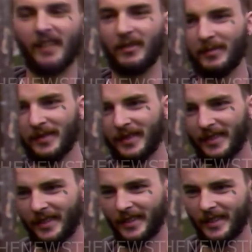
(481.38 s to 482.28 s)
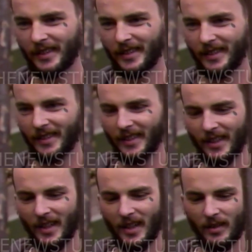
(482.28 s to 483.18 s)
of them. And are they?
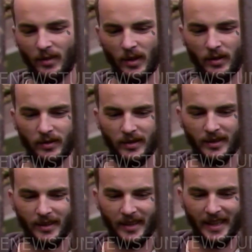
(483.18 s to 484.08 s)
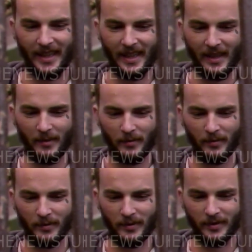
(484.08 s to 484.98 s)
Well, um,
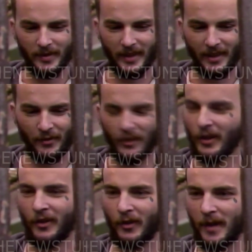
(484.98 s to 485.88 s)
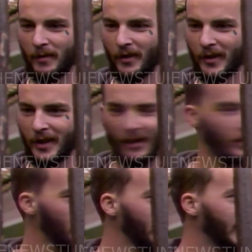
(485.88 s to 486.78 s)
if, if three, if, if
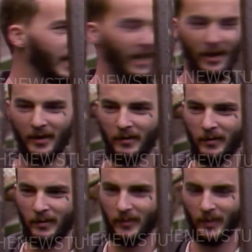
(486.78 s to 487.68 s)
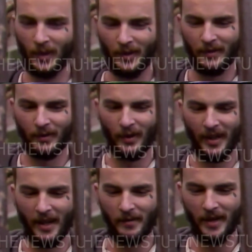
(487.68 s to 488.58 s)
three uh, well,
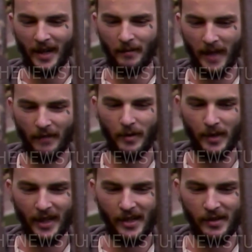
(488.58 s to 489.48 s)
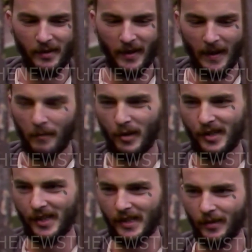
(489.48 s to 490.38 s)
well-known uh, bad reputation
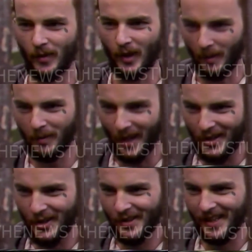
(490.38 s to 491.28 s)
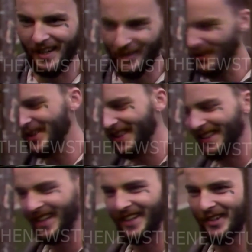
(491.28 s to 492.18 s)
prisoners were to approach you, say, if he was
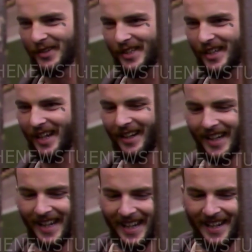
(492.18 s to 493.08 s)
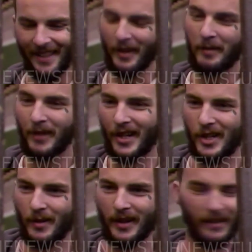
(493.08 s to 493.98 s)
in, and he was in jail, and they would
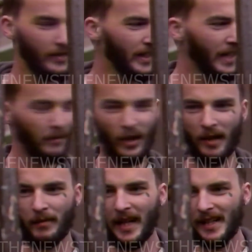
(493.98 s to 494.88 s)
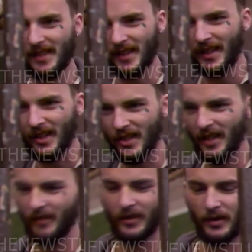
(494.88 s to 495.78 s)
approach you with, with a couple of iron bars and, and a
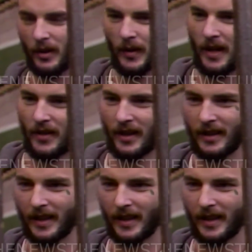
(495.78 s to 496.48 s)
shiv or, or whatever,